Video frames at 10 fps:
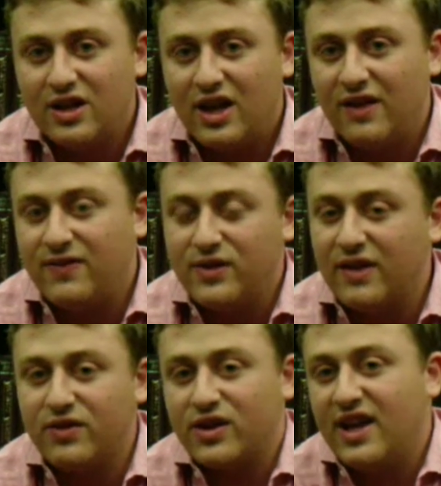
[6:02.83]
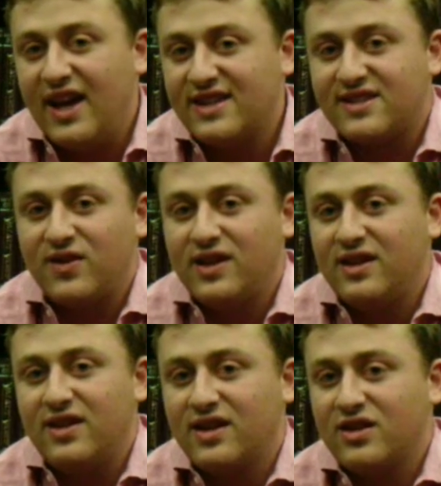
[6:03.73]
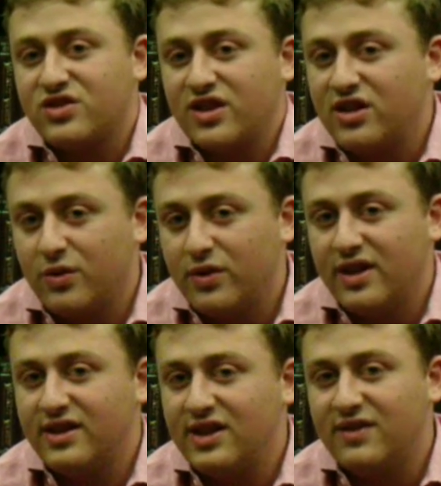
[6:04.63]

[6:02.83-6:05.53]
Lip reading: if you're never going to ask for anything? You're just going to do it and leave.